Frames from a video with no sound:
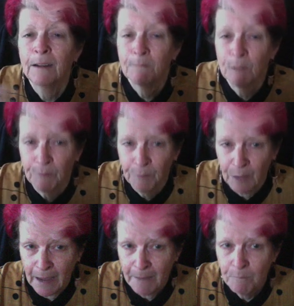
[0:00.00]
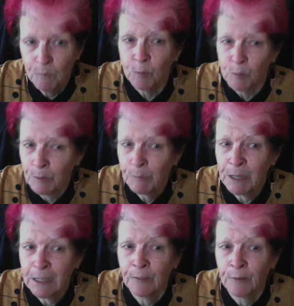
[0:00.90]
the flame, we'll
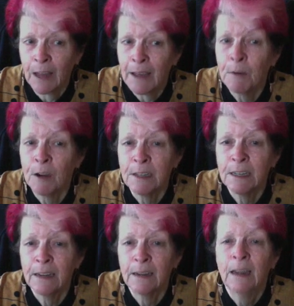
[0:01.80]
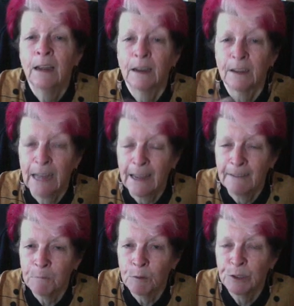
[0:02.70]
repeat the flame idea. I could have
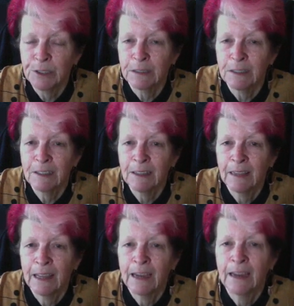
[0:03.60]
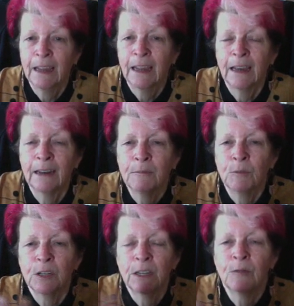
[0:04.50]
more chilies in there, and it
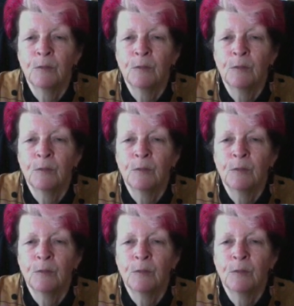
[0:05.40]
would give